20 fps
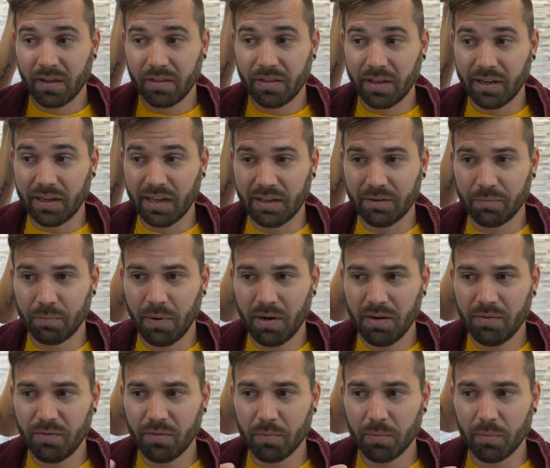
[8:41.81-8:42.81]
Like, it's
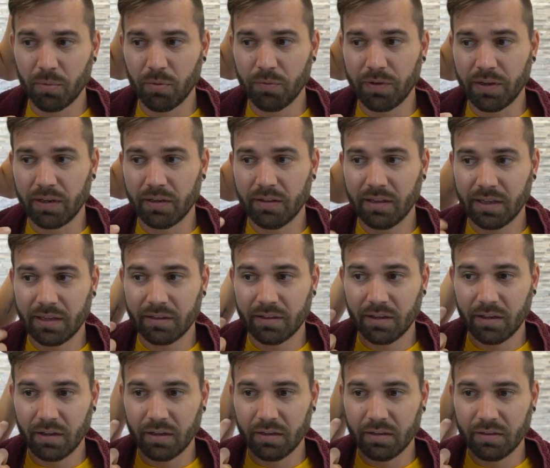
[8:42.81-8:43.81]
probably from a movie. Like,
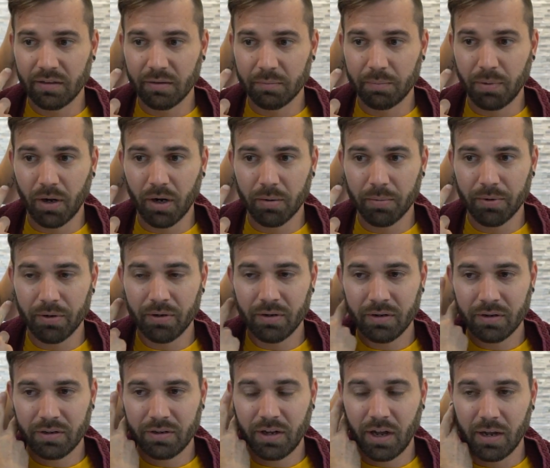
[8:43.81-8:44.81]
the, the
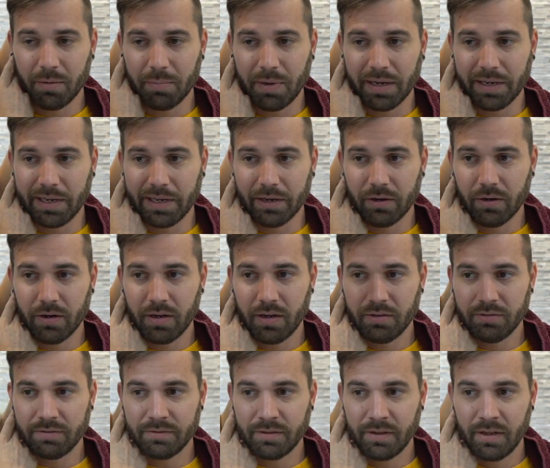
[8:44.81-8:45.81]
barber cut my ear
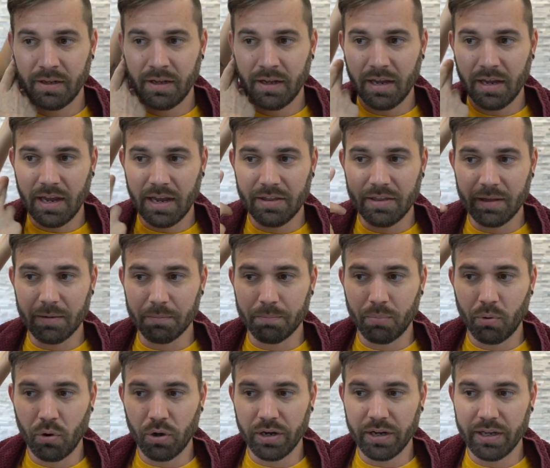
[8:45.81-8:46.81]
off and then
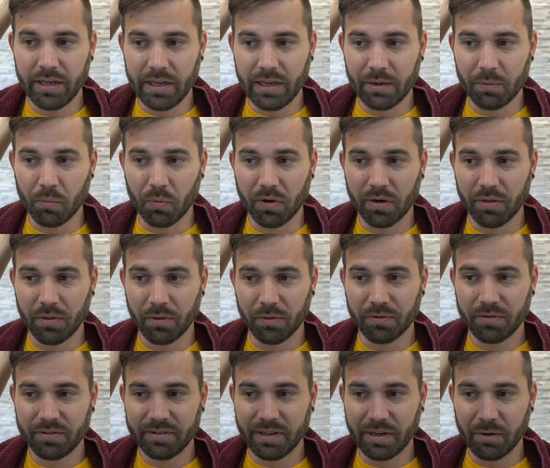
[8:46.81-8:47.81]
put it in one of
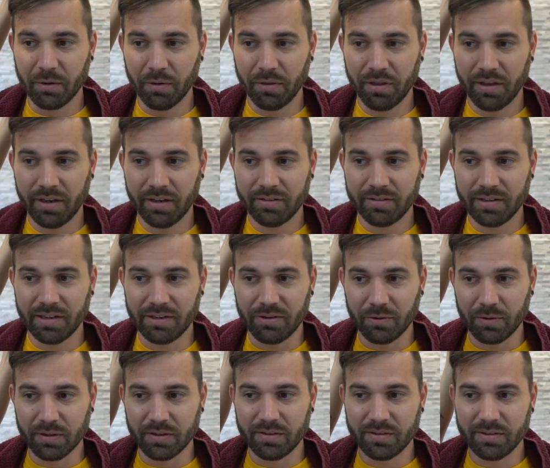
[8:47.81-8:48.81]
those sterile things and you
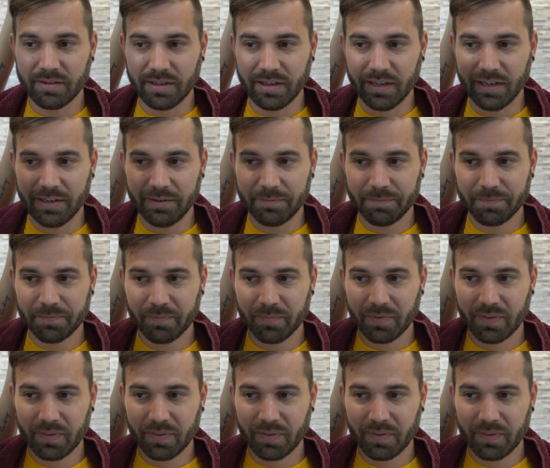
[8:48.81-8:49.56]
could really see it.